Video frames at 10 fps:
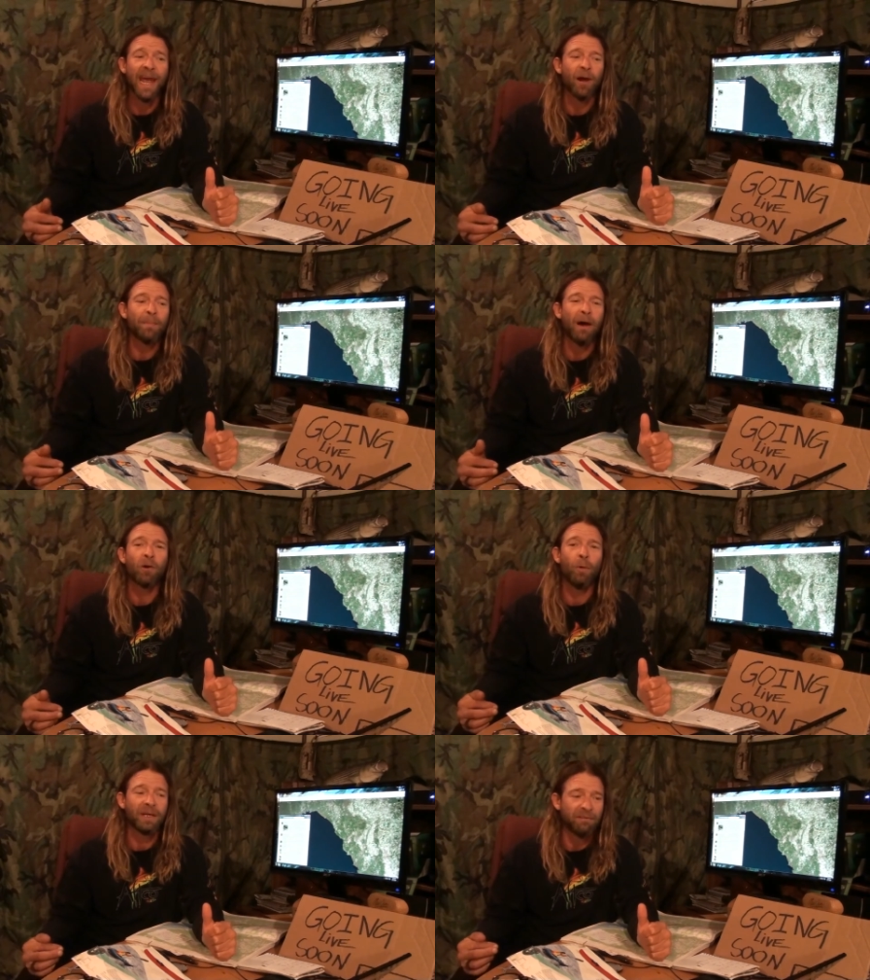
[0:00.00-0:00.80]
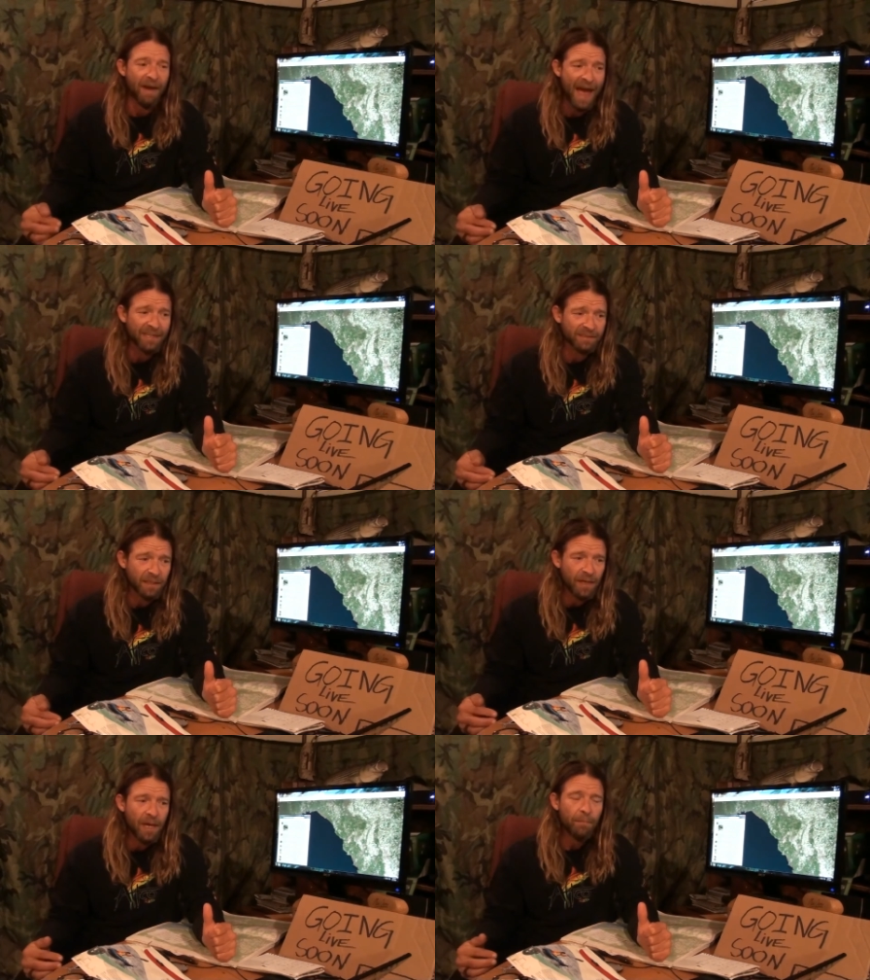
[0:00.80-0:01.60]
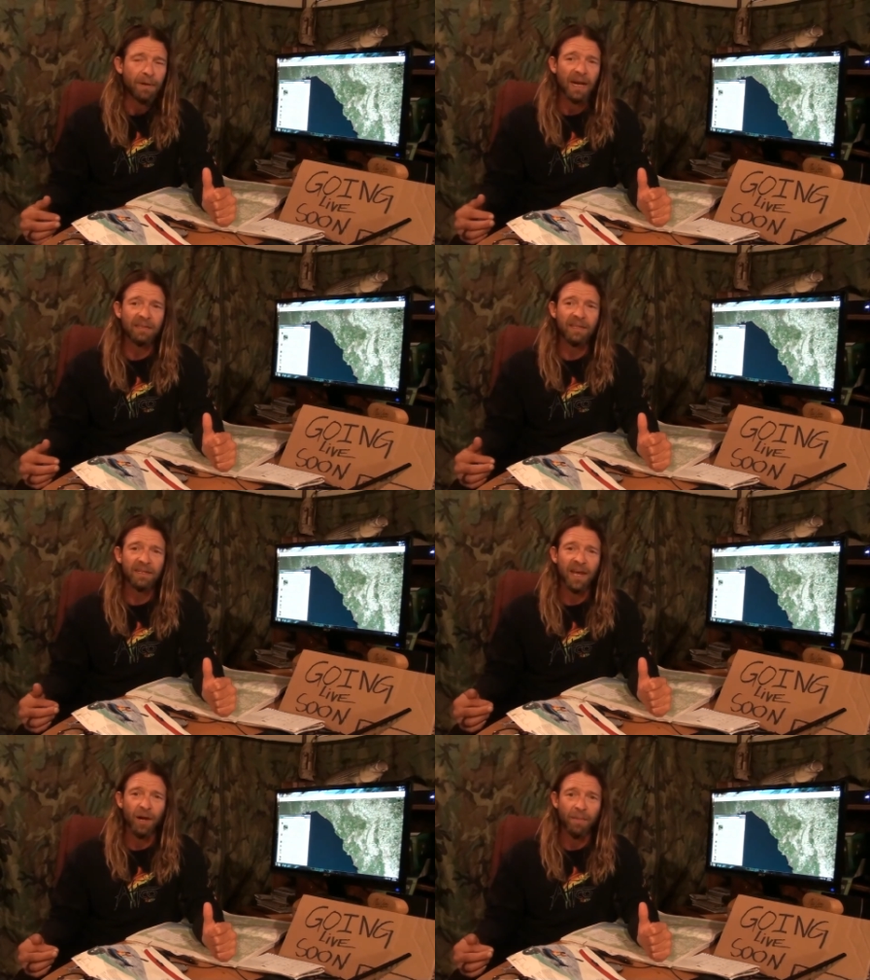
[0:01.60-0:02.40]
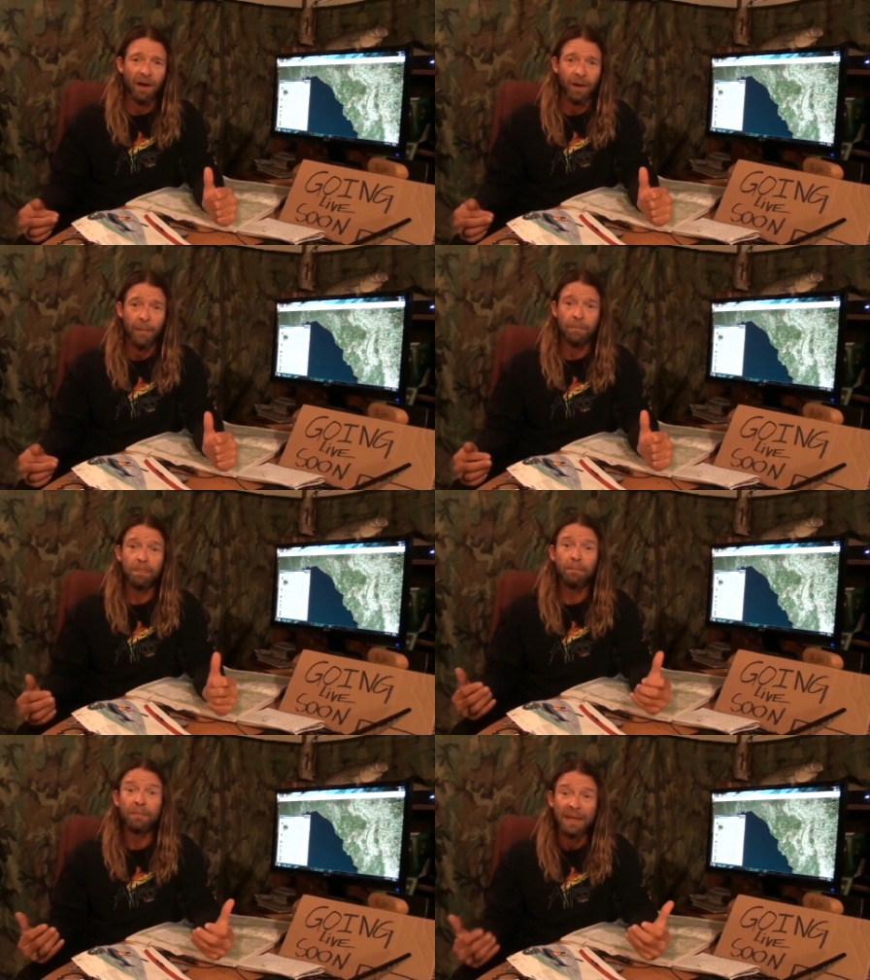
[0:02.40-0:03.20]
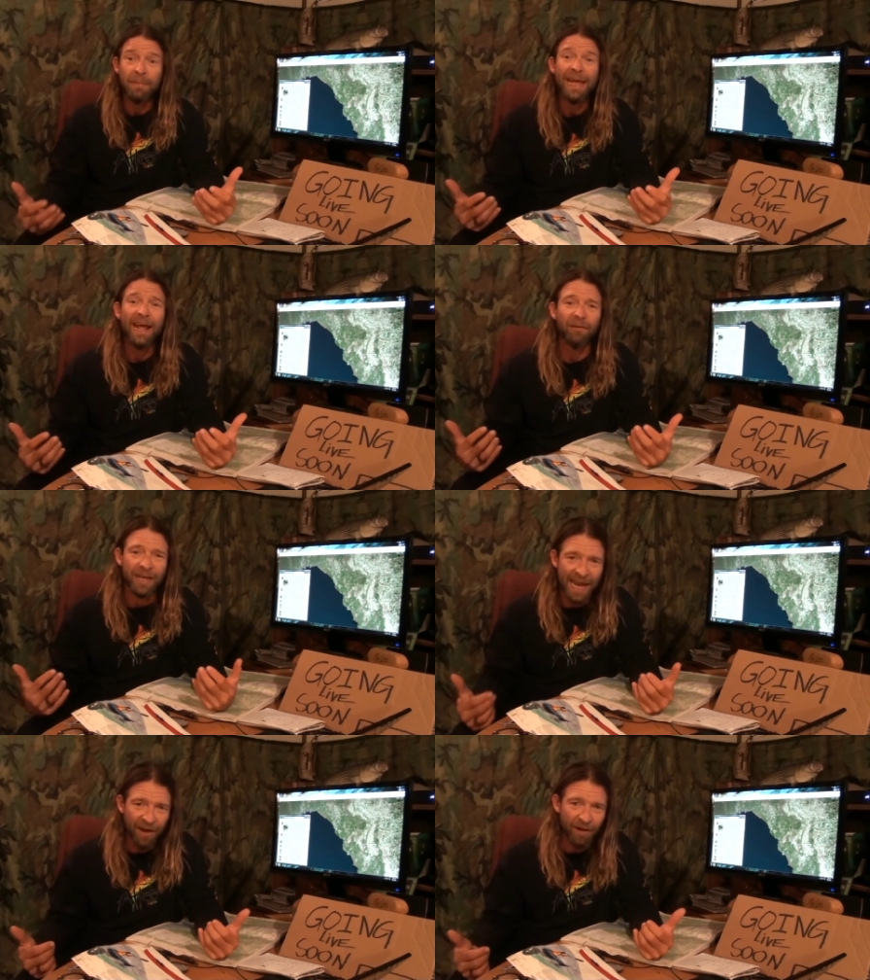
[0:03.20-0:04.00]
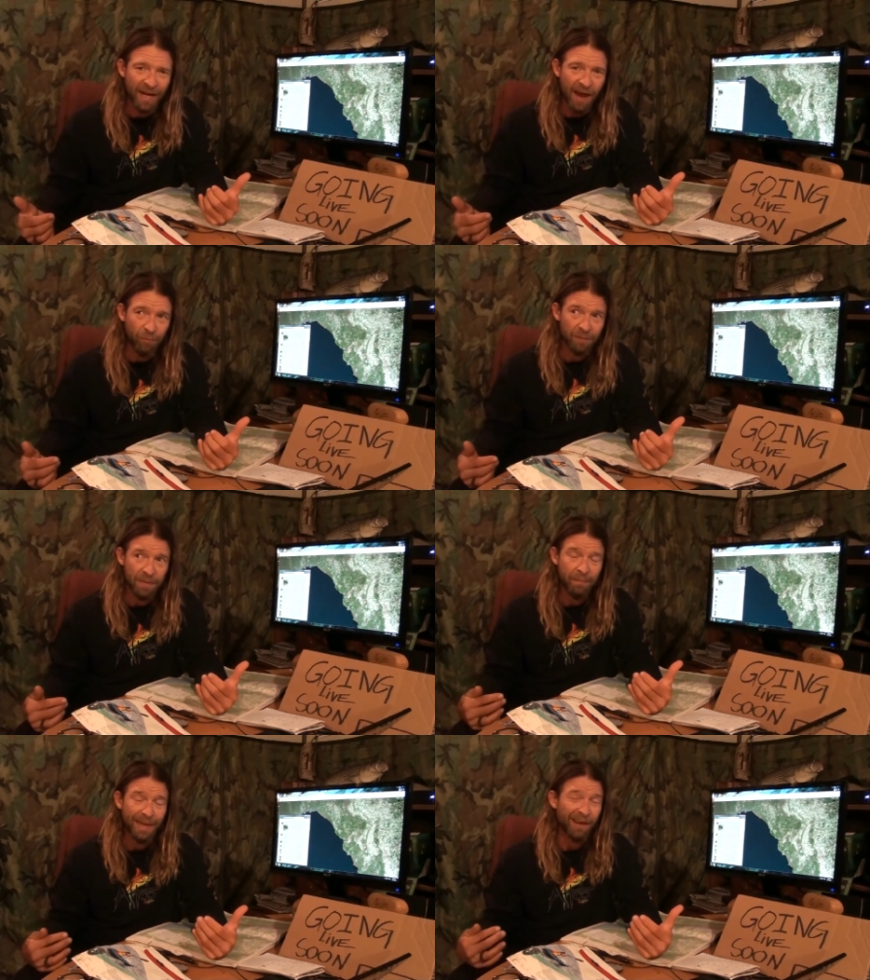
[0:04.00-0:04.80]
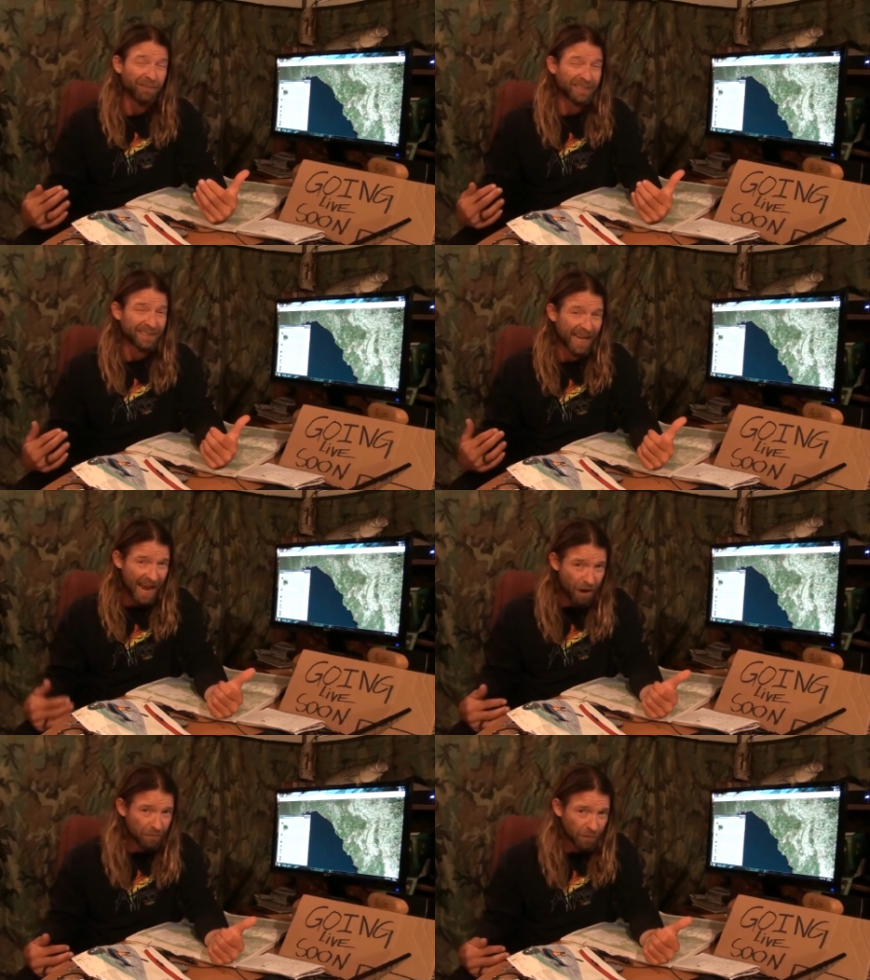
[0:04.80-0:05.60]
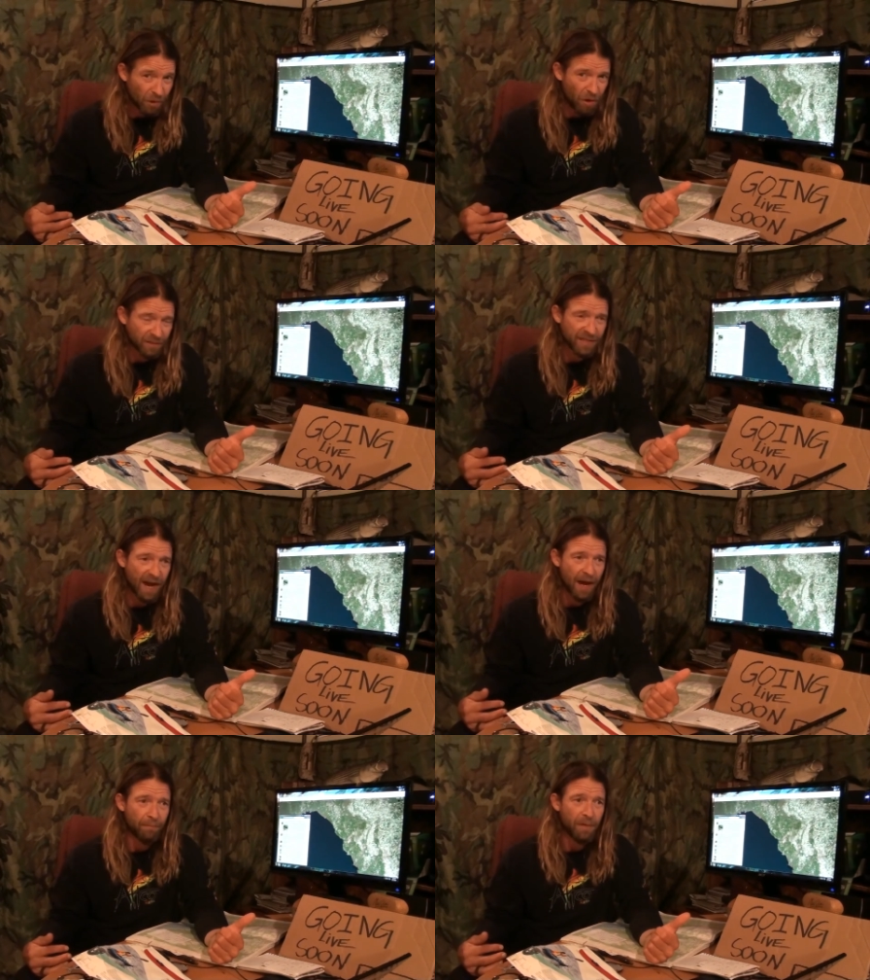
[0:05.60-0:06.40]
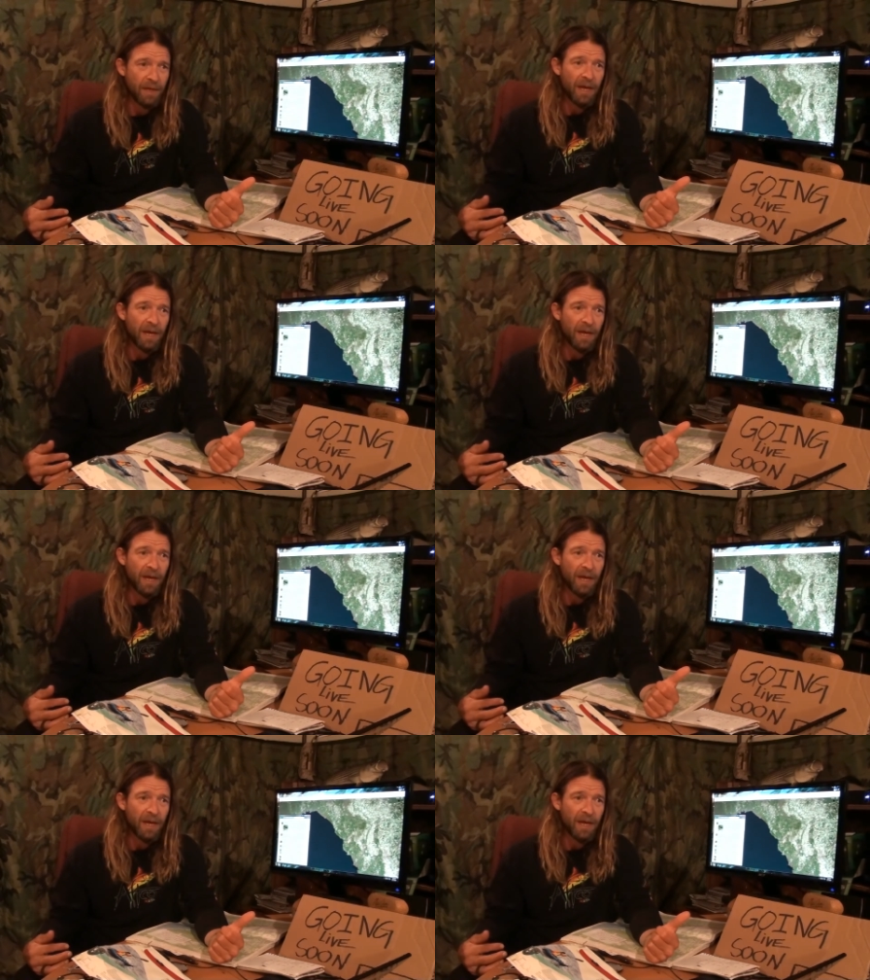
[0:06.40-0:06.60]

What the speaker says: care about going fast, but I did care about being able to carry a lot with me, being able to stay out for a long time,